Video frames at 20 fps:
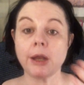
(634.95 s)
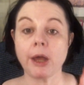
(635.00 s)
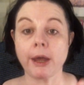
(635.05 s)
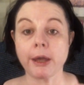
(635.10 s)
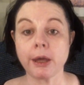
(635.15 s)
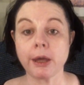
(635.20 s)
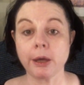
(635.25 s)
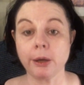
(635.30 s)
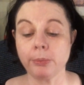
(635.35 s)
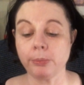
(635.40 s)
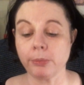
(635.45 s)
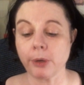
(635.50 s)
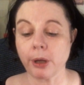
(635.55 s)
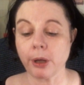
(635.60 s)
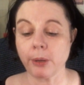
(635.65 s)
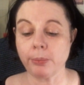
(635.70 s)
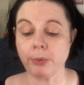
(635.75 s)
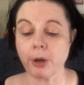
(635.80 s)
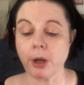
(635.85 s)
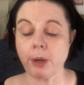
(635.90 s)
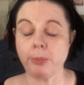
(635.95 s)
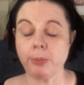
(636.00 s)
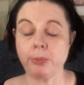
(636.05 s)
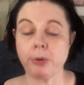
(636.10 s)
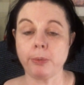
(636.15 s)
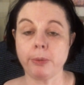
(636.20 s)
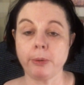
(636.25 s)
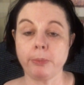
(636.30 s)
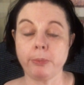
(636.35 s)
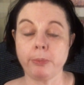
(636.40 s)
in like a
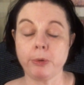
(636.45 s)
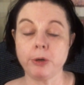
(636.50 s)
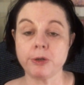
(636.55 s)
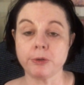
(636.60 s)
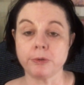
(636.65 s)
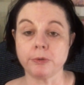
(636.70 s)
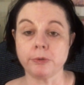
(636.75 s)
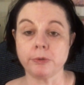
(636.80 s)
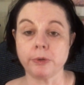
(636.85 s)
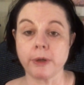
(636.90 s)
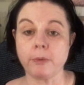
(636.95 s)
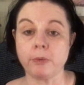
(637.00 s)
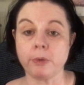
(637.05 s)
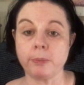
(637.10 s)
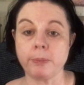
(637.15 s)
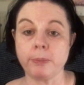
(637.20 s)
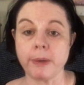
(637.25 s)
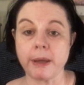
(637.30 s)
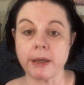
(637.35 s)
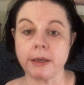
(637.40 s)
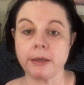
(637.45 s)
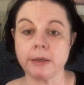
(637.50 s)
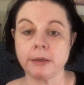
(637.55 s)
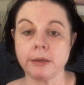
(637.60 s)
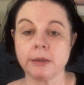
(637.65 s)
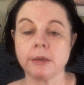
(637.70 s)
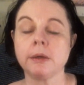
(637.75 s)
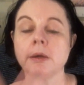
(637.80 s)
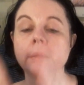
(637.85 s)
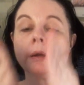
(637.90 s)
proper bottle, it would be
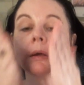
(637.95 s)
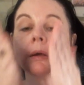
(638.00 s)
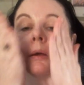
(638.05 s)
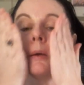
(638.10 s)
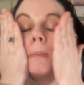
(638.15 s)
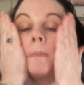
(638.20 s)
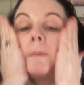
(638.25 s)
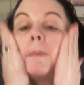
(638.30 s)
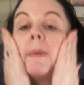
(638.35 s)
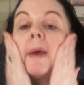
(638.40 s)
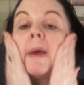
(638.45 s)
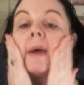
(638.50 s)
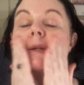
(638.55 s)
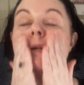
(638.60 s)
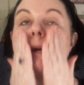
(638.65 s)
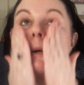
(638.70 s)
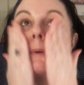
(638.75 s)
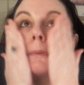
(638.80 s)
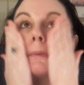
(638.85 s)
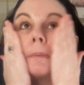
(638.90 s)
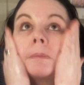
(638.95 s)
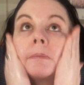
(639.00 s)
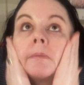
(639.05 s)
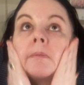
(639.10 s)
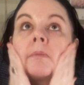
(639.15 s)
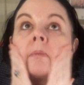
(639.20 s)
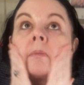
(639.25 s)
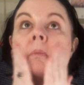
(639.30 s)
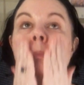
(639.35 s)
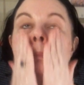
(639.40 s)
better.
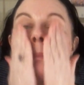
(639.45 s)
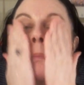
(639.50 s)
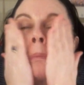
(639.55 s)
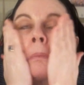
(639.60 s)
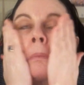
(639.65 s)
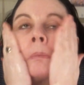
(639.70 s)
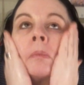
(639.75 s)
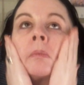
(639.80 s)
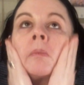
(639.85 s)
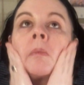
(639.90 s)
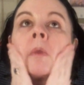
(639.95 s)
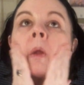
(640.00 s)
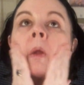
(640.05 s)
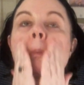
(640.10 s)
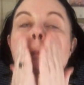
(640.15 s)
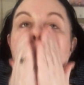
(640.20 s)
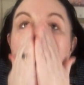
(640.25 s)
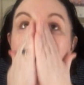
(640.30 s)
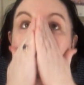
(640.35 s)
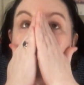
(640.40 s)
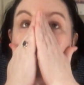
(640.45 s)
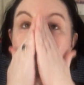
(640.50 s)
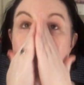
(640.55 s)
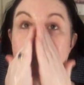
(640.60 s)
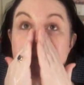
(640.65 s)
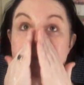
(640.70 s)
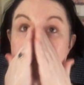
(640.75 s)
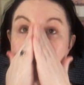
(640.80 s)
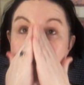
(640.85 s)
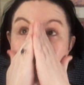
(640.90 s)
But
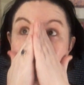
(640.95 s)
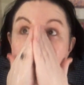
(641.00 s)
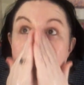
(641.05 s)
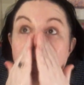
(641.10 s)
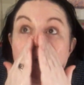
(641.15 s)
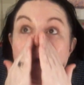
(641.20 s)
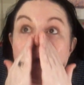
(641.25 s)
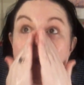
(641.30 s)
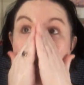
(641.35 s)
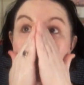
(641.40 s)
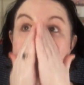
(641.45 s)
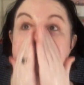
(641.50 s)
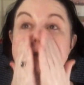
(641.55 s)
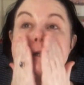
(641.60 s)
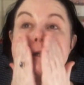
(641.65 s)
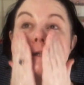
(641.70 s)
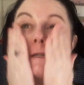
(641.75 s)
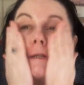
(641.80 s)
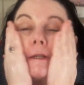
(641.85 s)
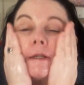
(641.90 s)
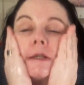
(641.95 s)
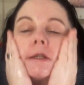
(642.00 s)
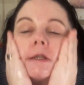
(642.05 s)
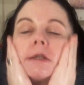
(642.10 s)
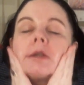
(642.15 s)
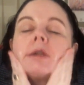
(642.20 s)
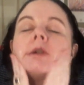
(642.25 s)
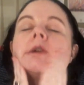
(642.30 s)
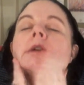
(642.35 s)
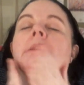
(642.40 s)
it does feel
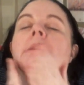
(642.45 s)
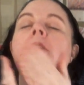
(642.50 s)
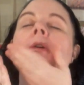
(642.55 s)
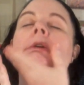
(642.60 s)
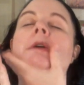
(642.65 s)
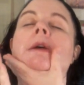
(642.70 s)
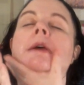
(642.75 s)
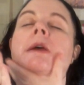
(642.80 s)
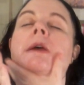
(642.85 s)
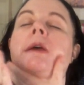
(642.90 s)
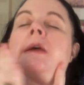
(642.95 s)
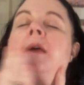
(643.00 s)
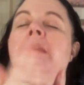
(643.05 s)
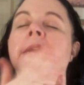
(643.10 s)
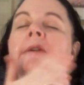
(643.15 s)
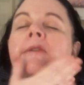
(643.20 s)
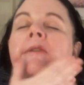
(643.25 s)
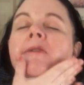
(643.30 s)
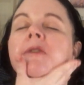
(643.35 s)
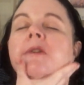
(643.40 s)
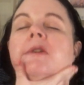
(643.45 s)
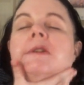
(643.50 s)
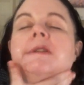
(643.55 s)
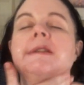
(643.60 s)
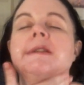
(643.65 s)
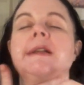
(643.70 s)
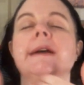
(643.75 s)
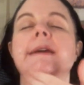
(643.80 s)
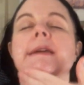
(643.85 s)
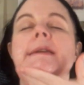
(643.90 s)
luscious. It
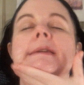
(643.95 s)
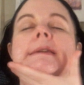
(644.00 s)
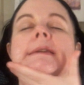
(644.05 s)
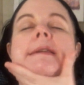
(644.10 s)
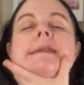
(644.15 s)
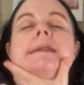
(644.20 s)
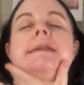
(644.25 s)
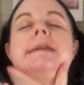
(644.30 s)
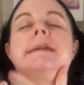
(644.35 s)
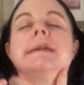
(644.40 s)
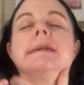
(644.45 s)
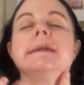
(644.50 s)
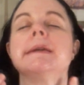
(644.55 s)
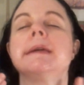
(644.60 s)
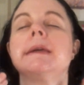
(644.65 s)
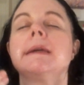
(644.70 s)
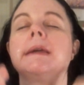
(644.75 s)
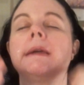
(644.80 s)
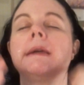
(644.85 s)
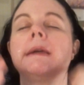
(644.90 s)
feels like it is sinking